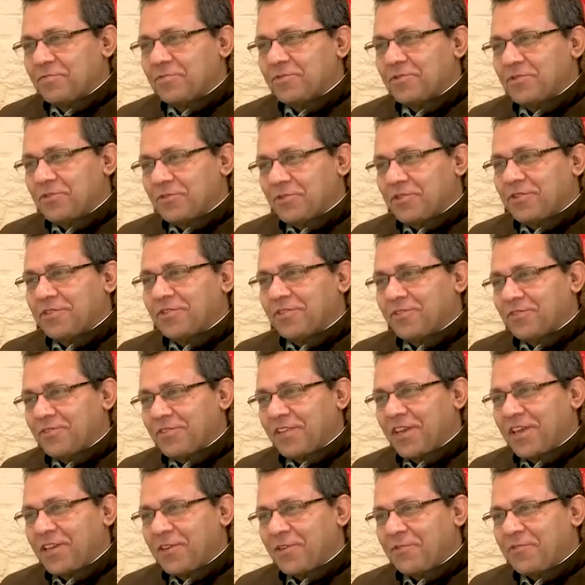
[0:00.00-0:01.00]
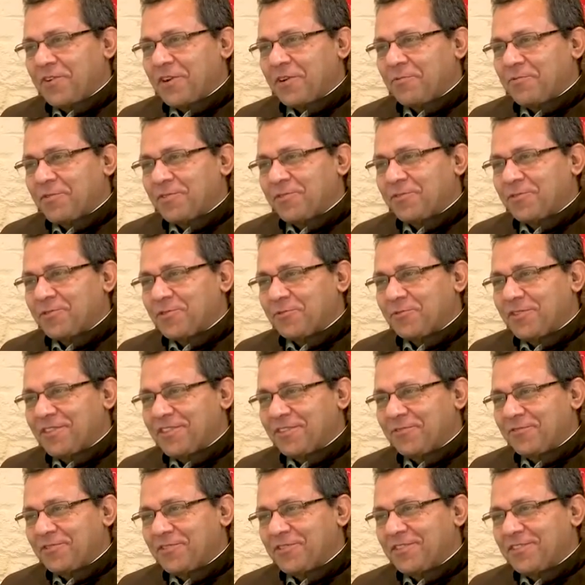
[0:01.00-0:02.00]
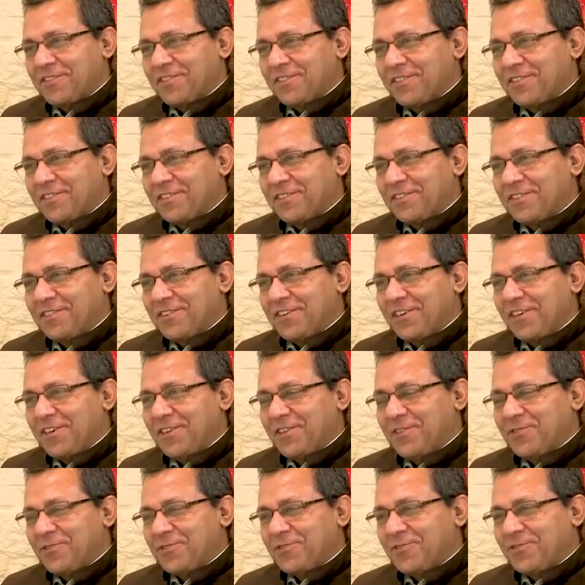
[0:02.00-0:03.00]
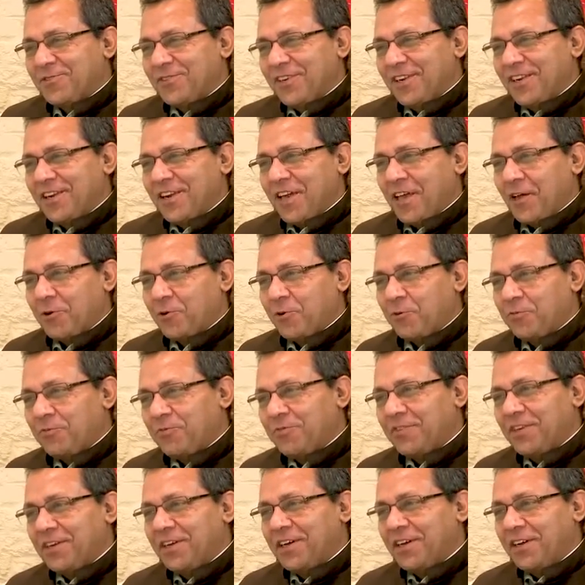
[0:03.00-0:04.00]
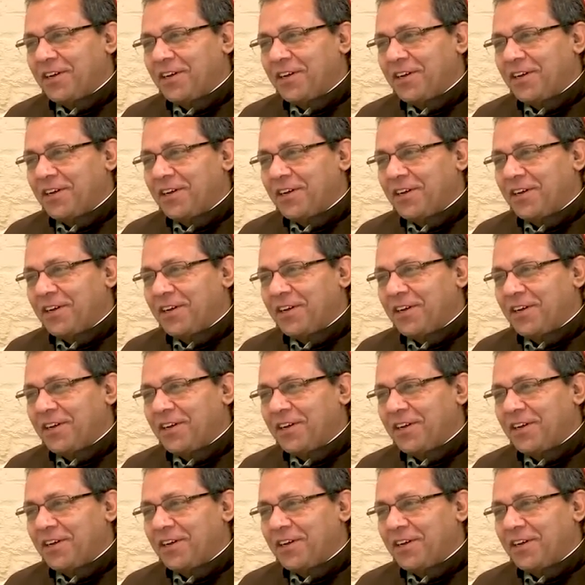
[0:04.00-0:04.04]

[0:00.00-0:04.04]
So thank you very much, Sushma. It was really useful, and I hope we